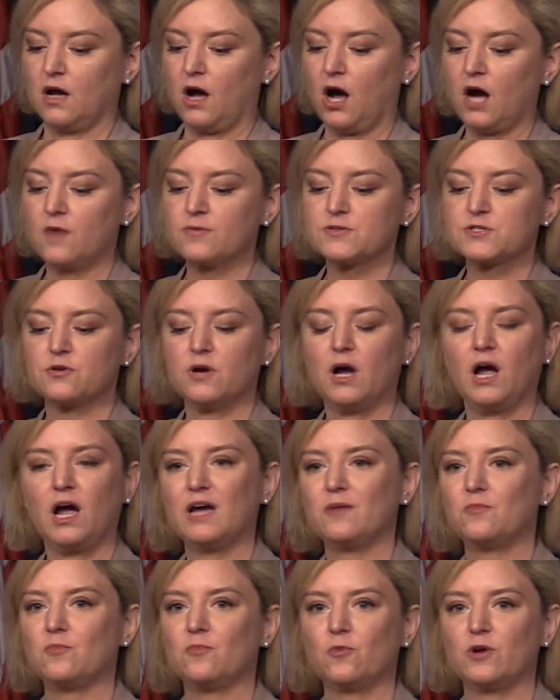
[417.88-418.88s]
Officer
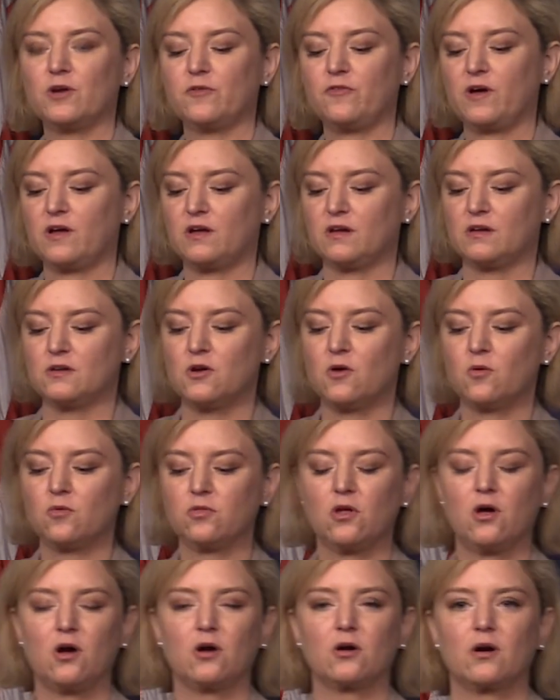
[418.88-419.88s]
Hein would have no
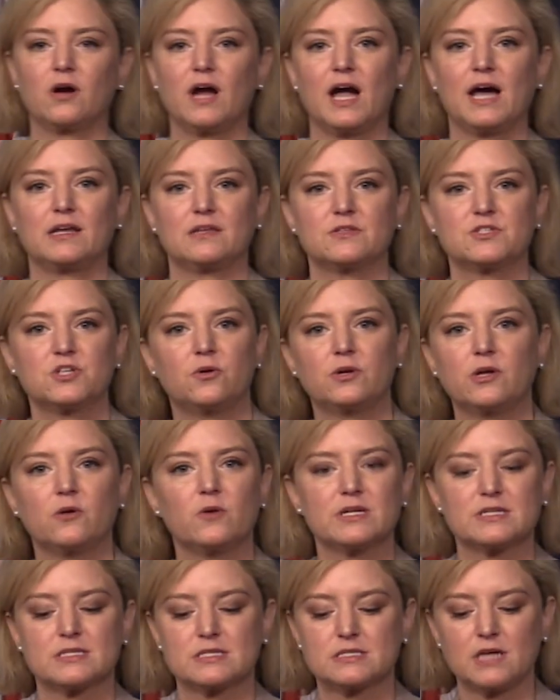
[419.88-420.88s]
longer had Antonio
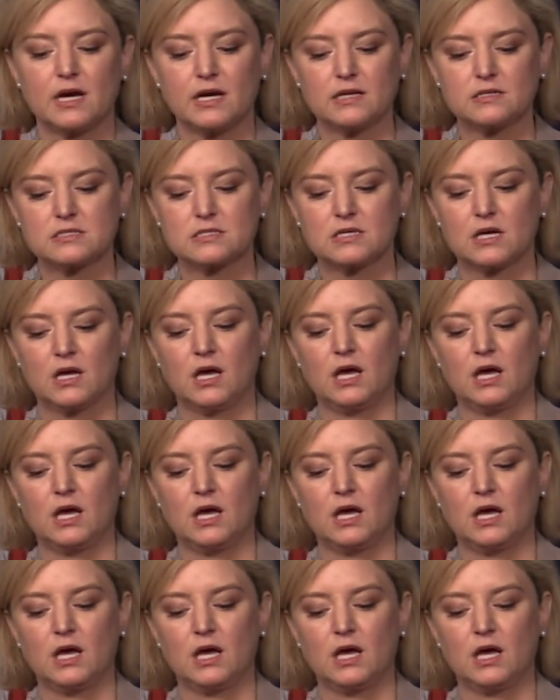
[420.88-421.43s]
in his sights,